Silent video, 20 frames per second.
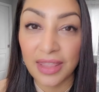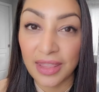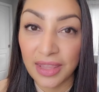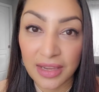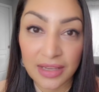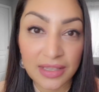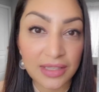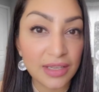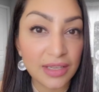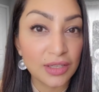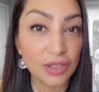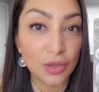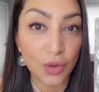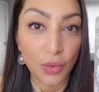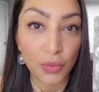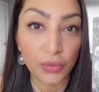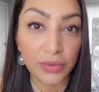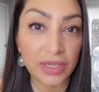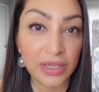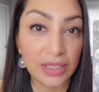This is
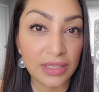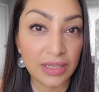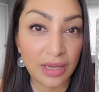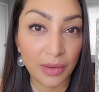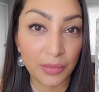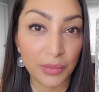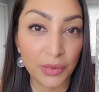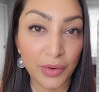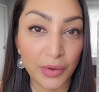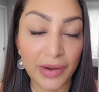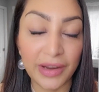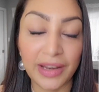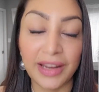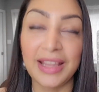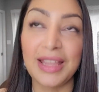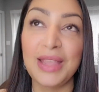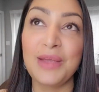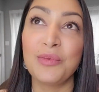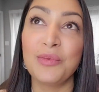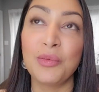only temporary, and I
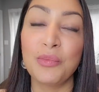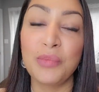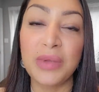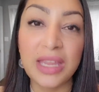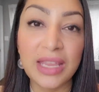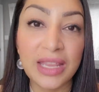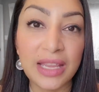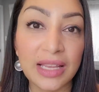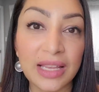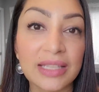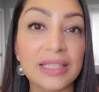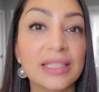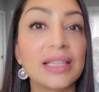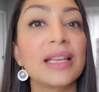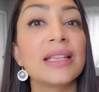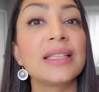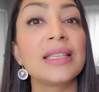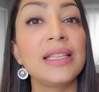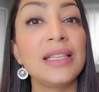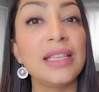keep repeating because
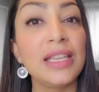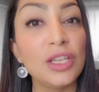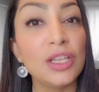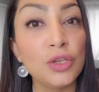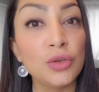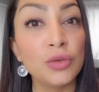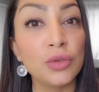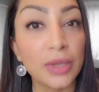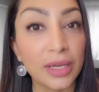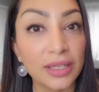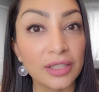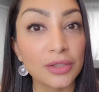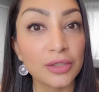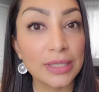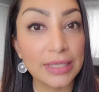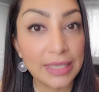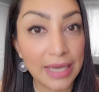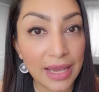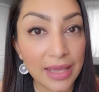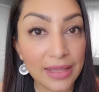because I need you to
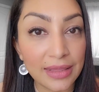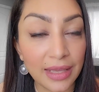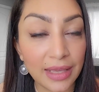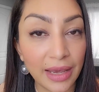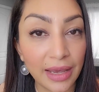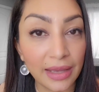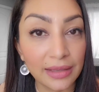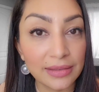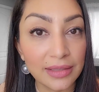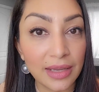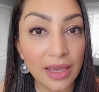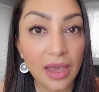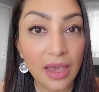understand that,